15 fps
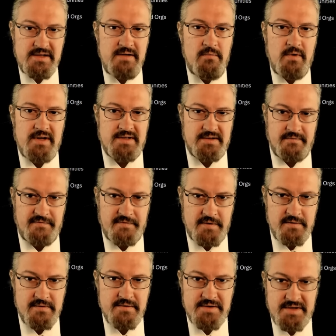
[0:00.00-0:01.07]
He wants to
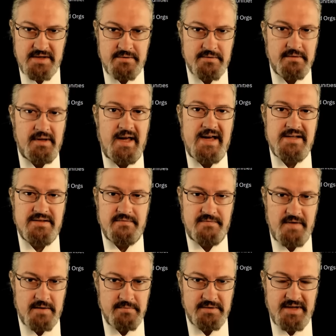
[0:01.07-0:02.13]
further centralize the
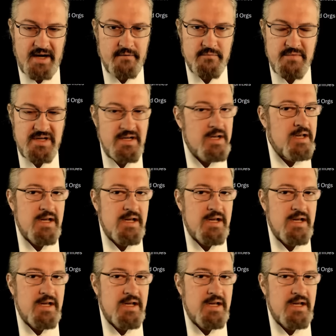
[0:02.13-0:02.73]
federal government.